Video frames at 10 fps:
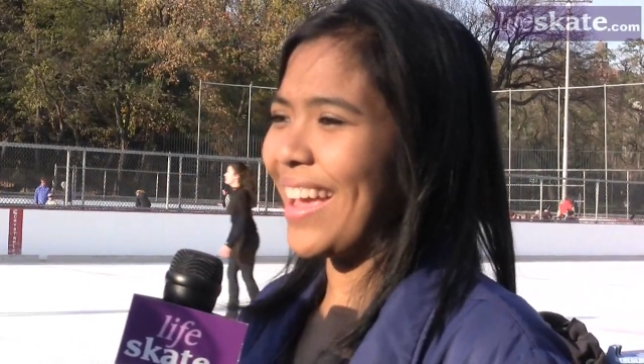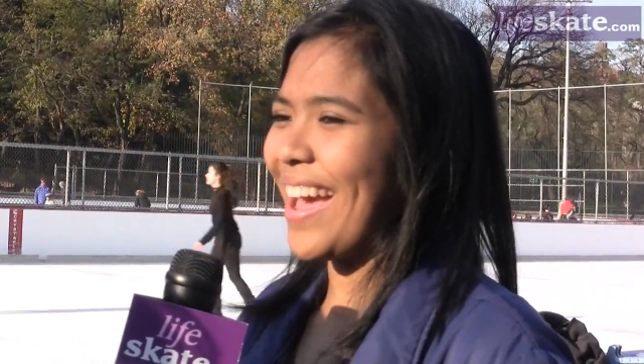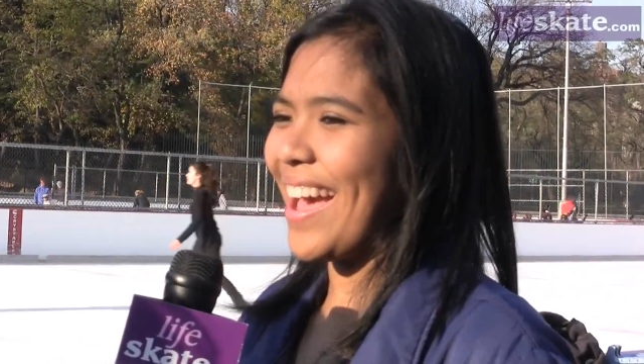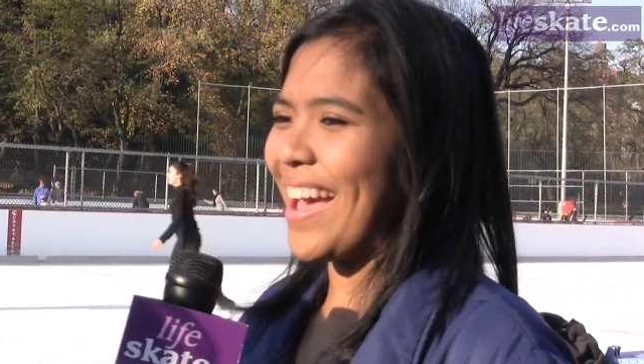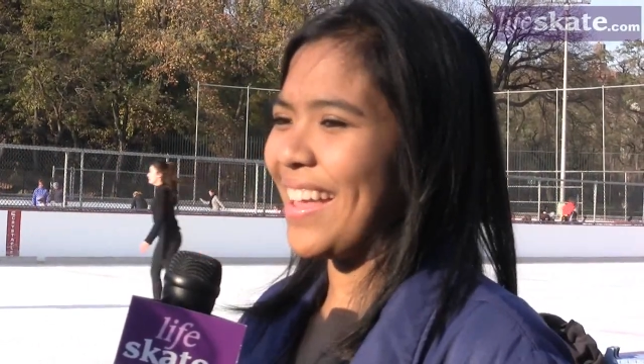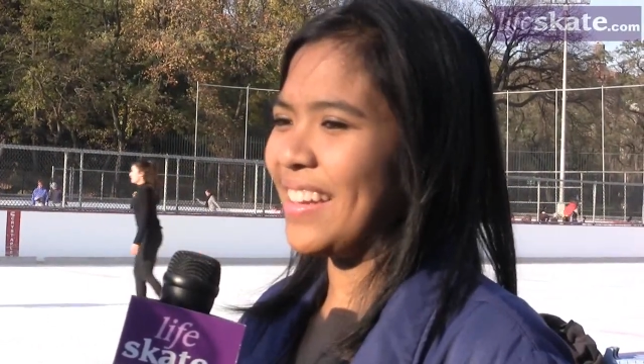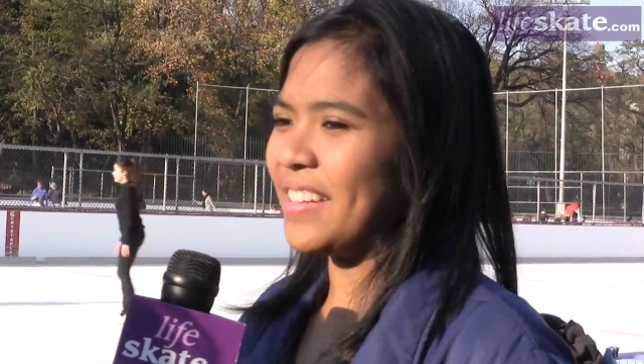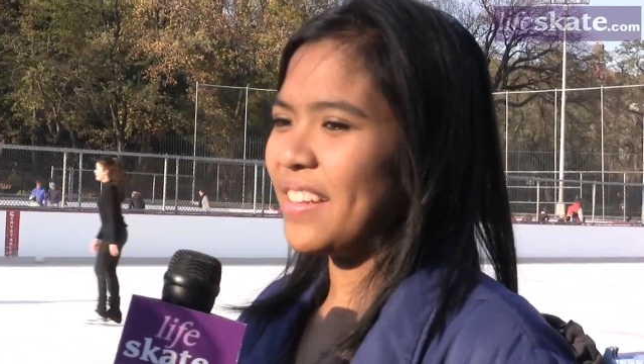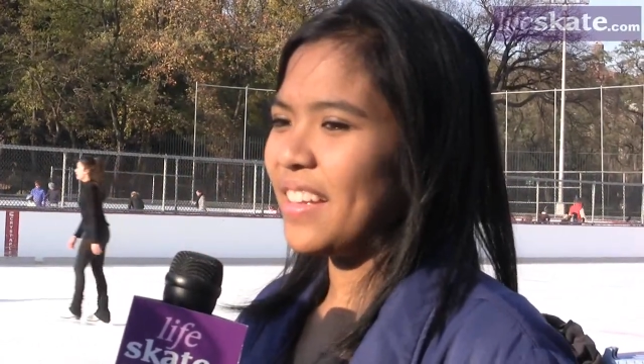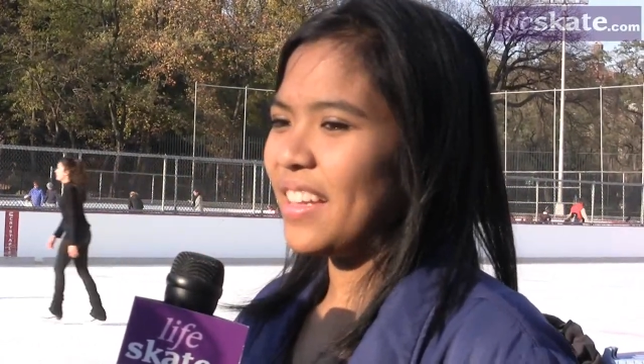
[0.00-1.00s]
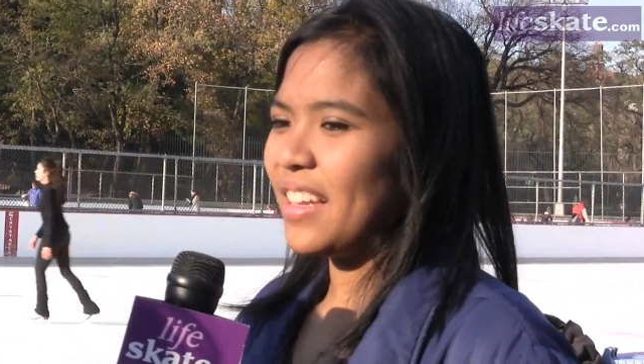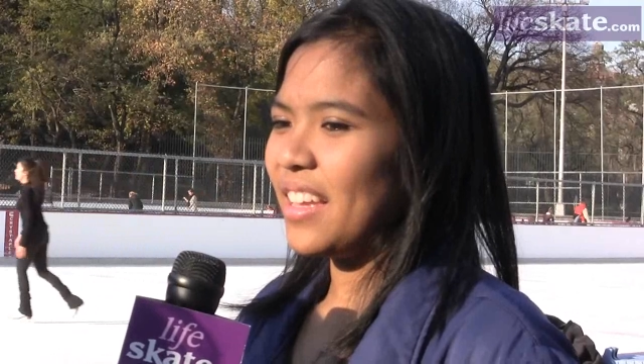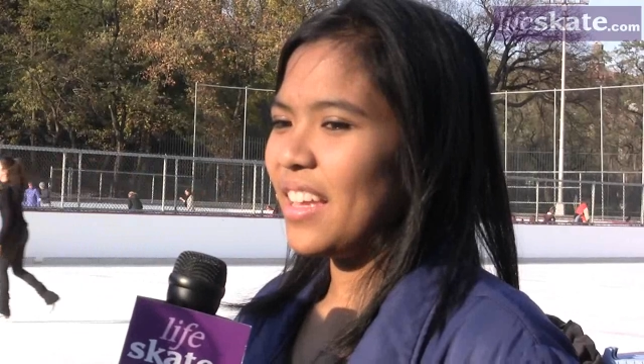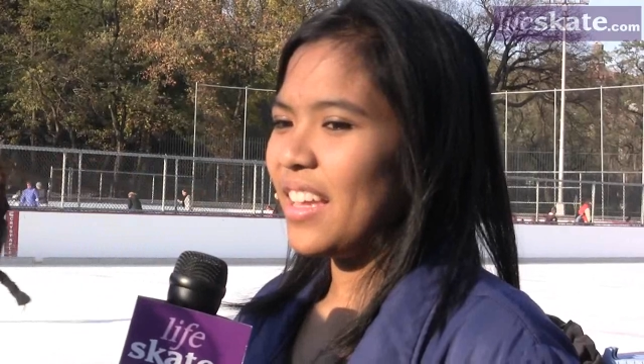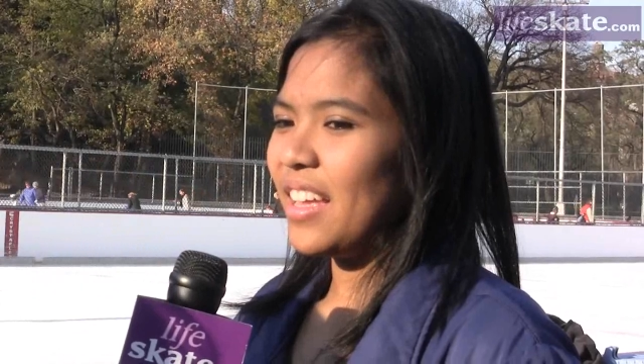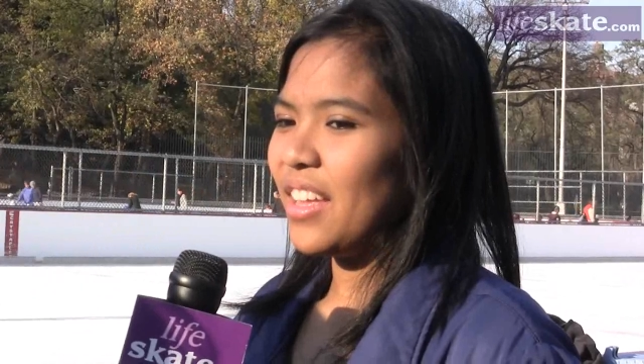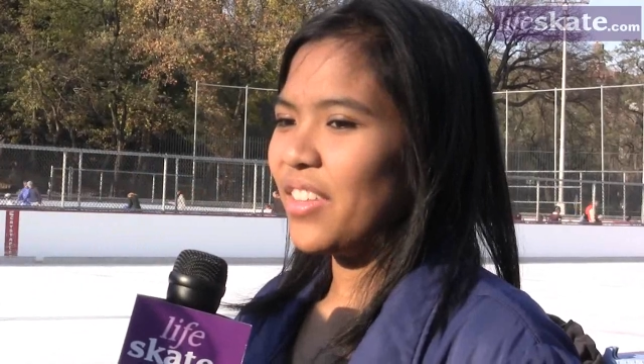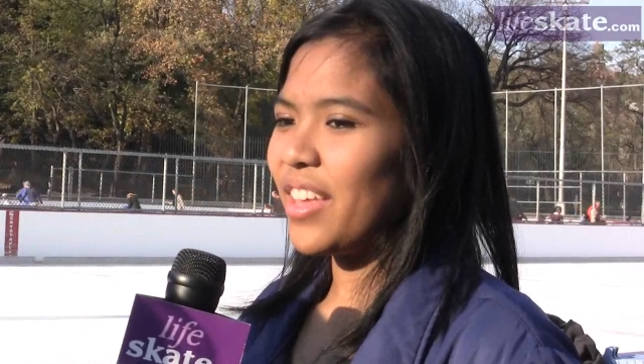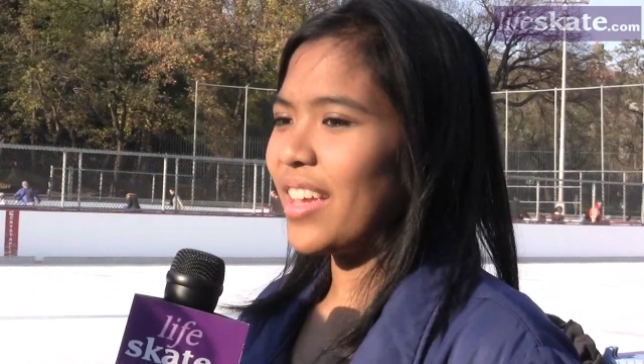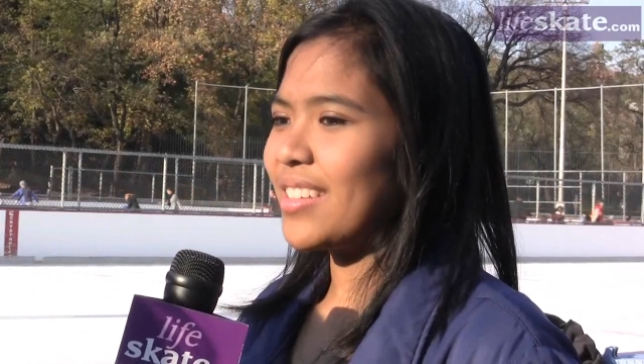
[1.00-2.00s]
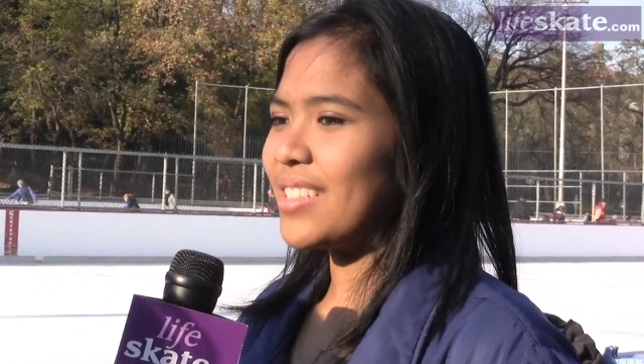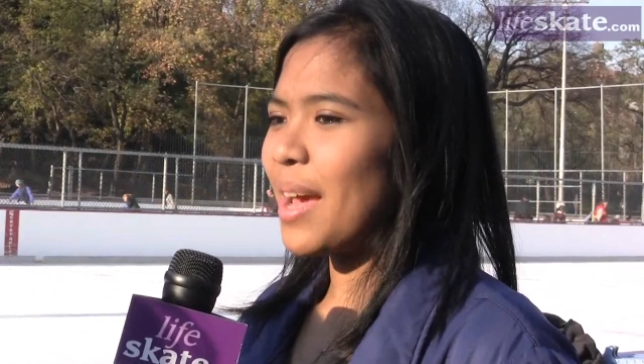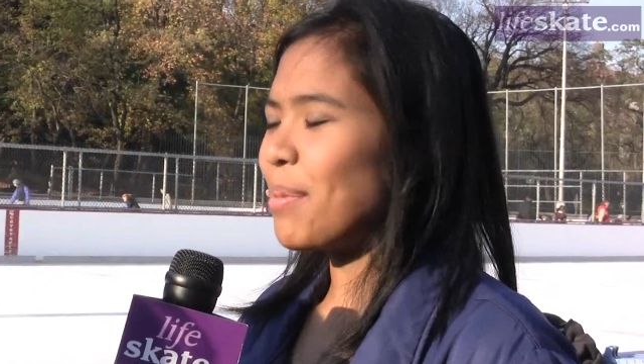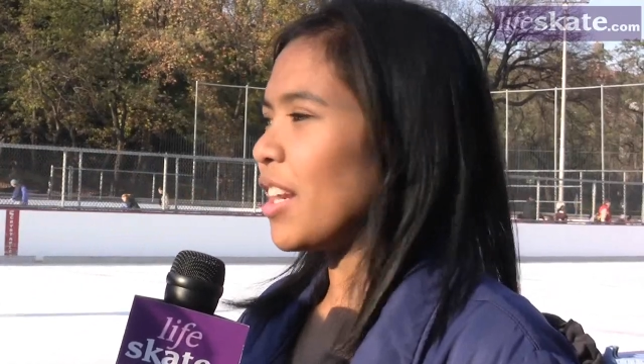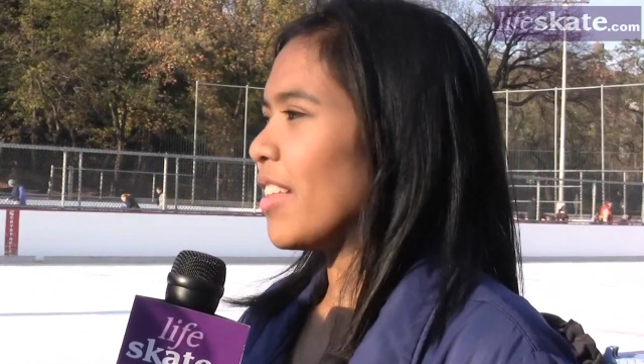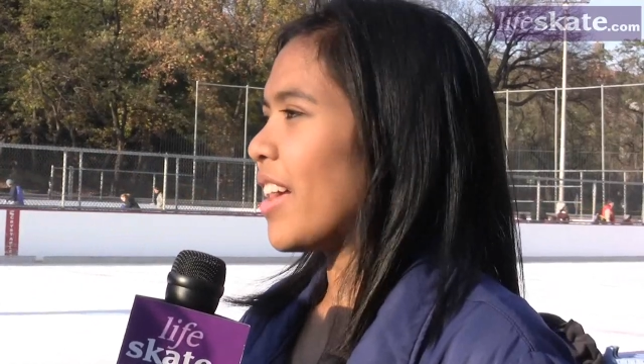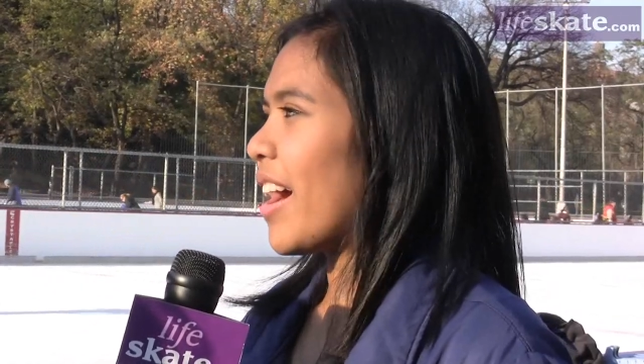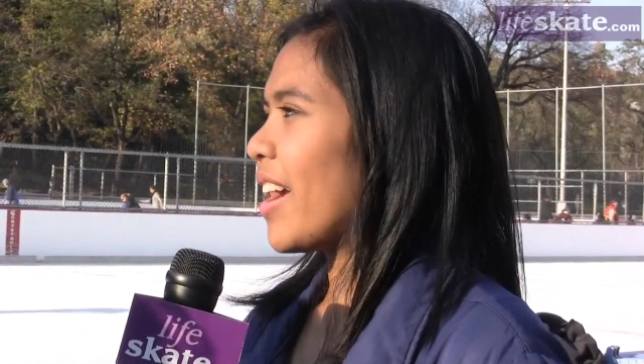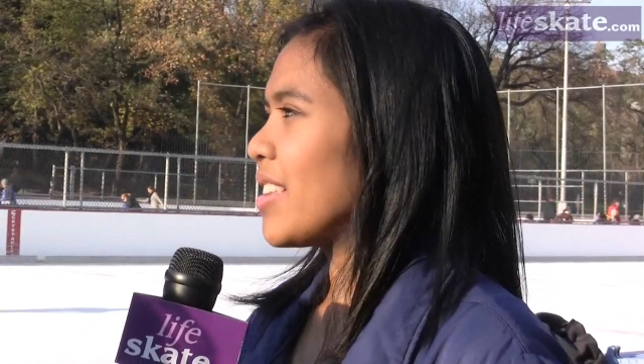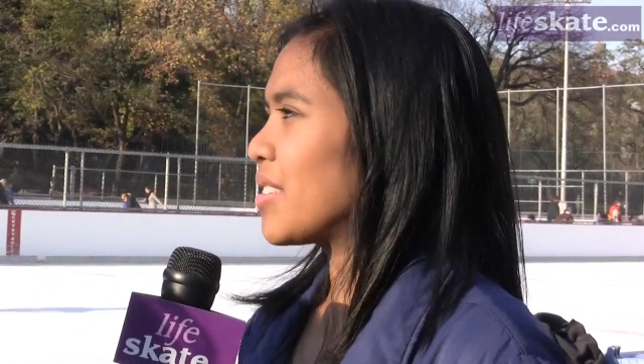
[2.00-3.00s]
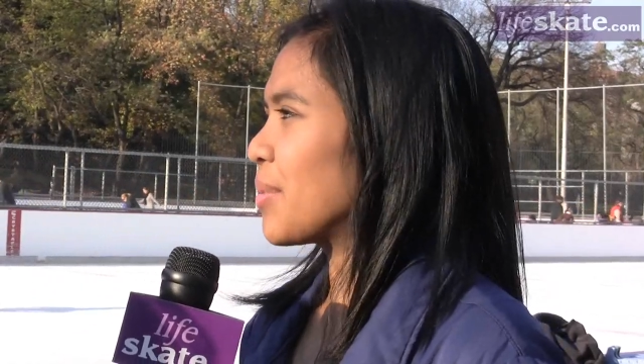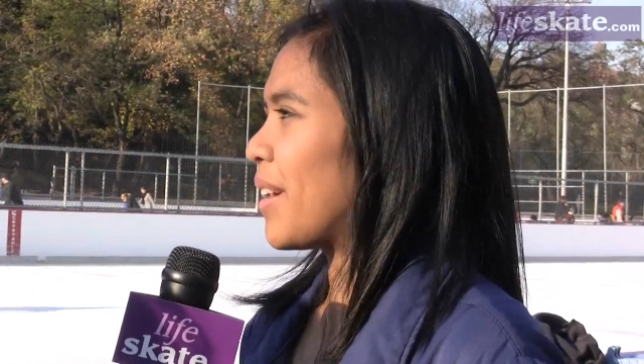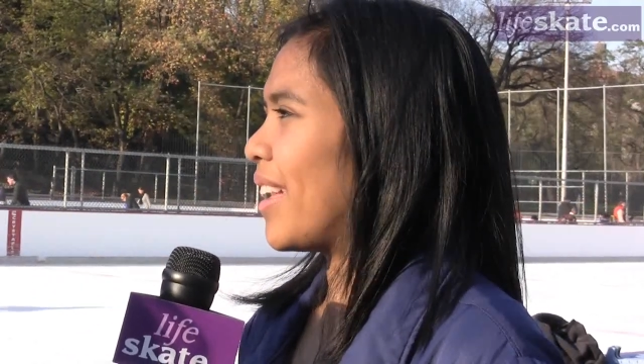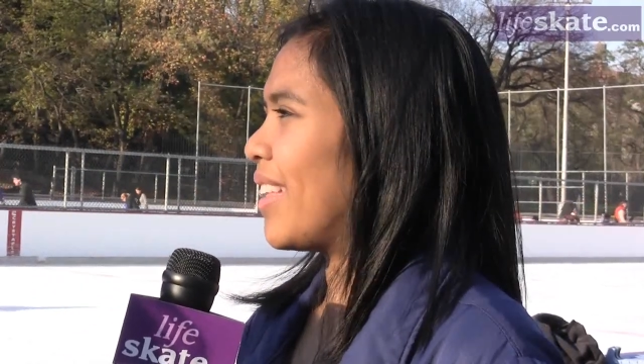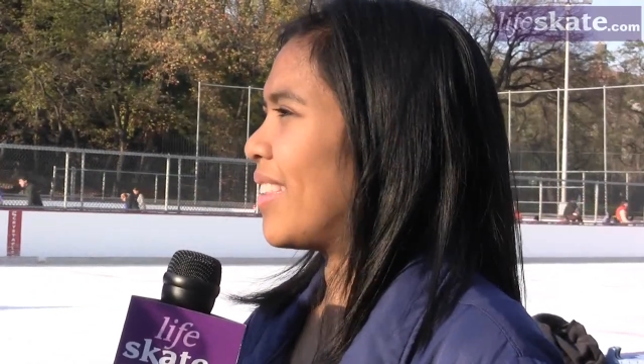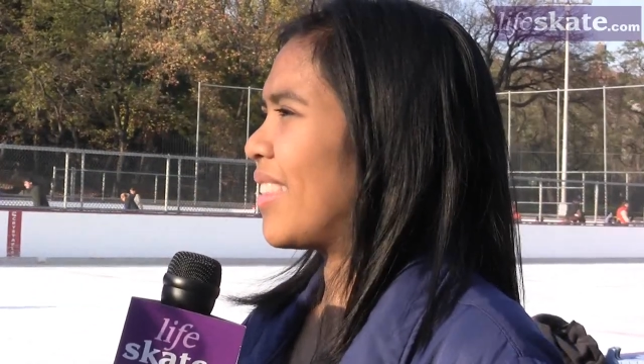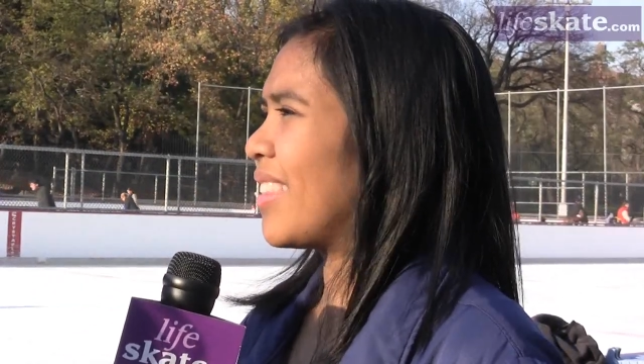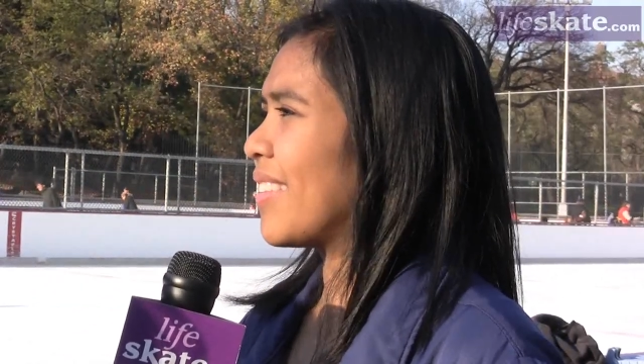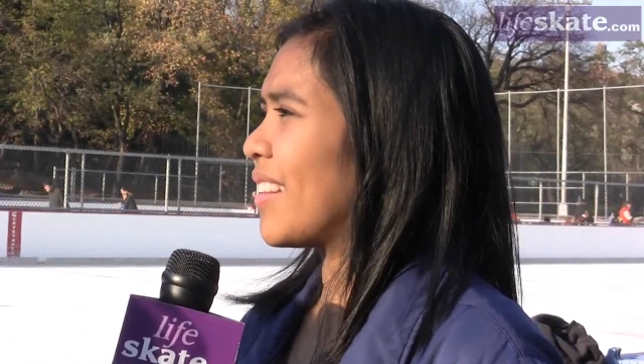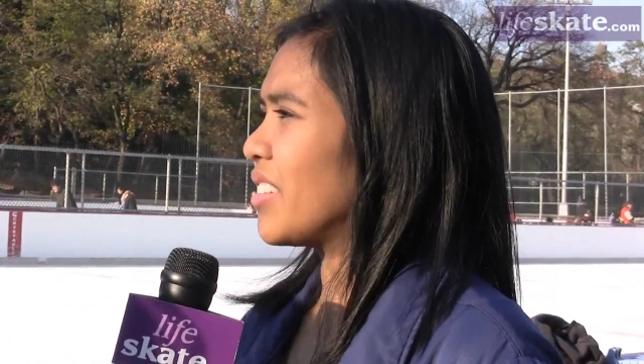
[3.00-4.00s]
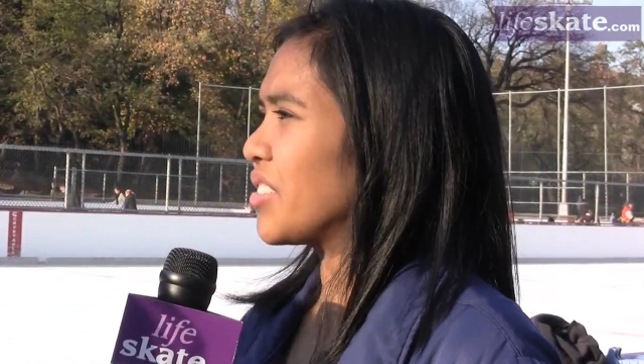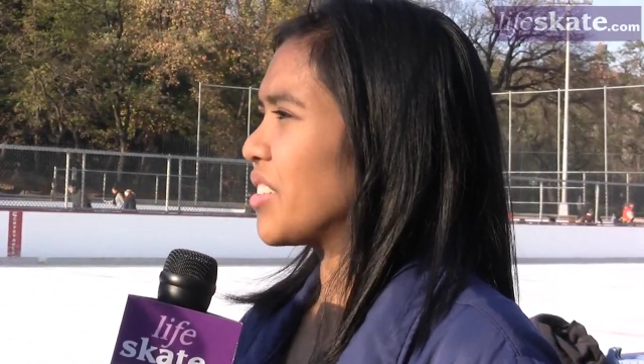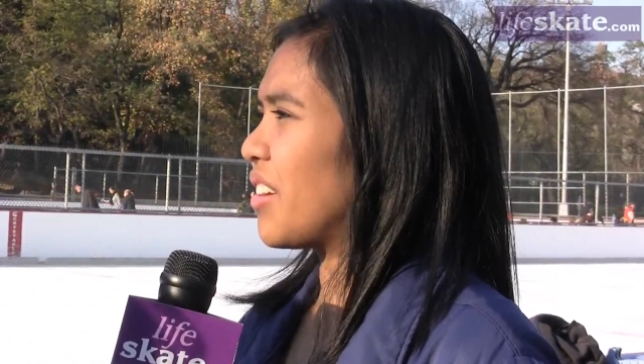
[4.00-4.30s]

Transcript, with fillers: and like stepping on the ice when there's